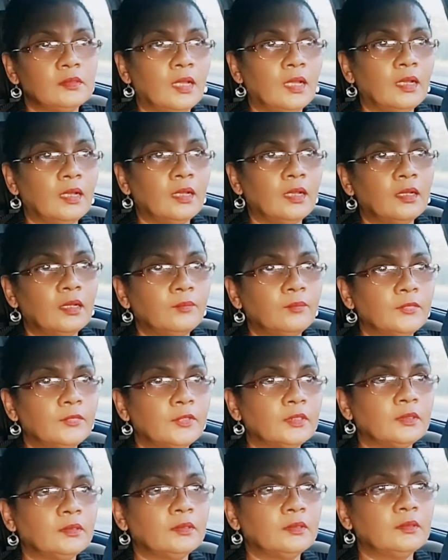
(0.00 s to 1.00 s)

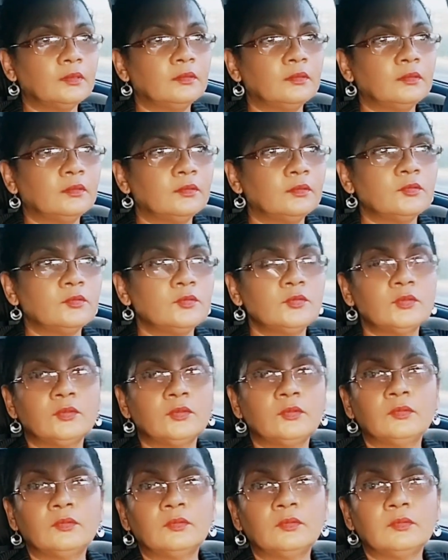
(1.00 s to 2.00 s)
um,
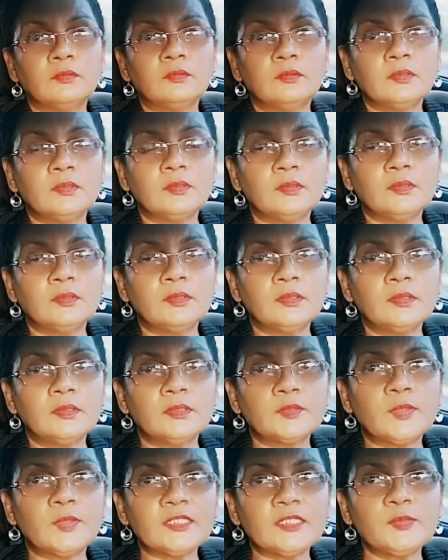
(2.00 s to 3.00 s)
to
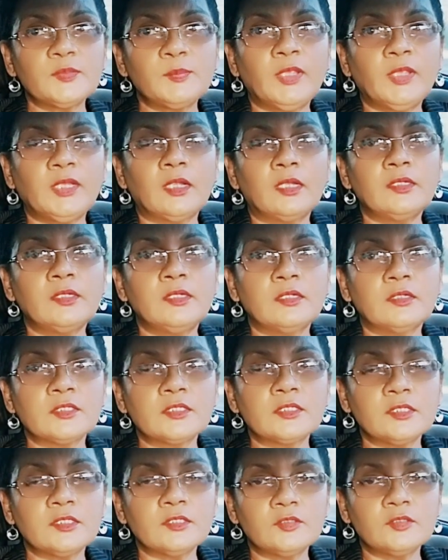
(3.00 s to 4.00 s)
that spend on their
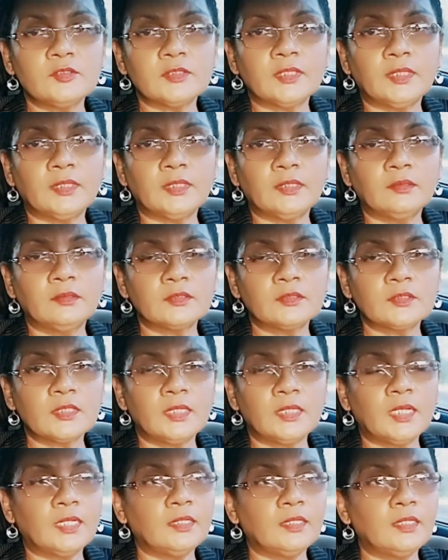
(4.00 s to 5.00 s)
children, so
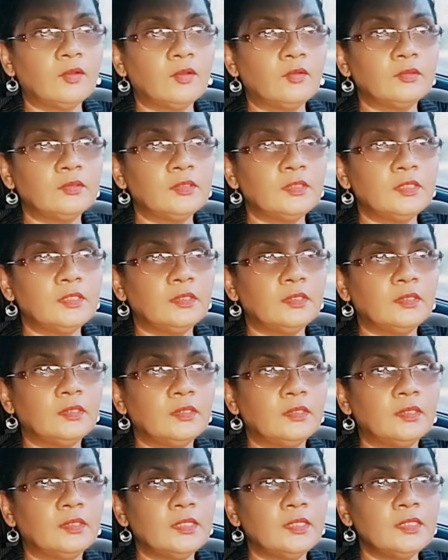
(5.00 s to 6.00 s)
that they,
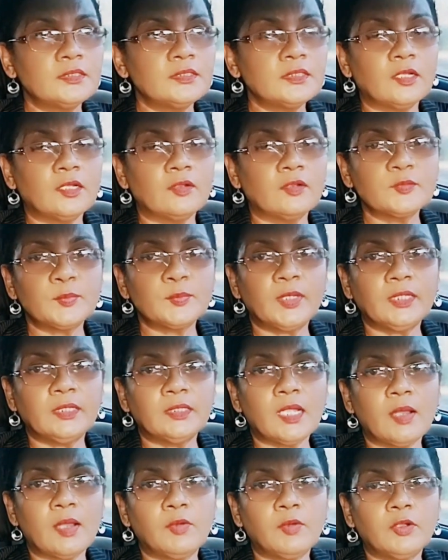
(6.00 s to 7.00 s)
instead of spending
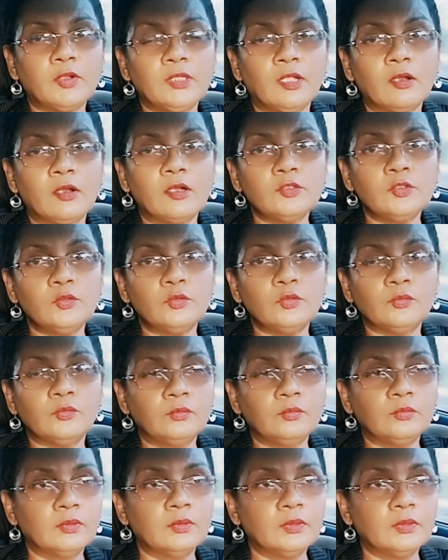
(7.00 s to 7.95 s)
that money on you,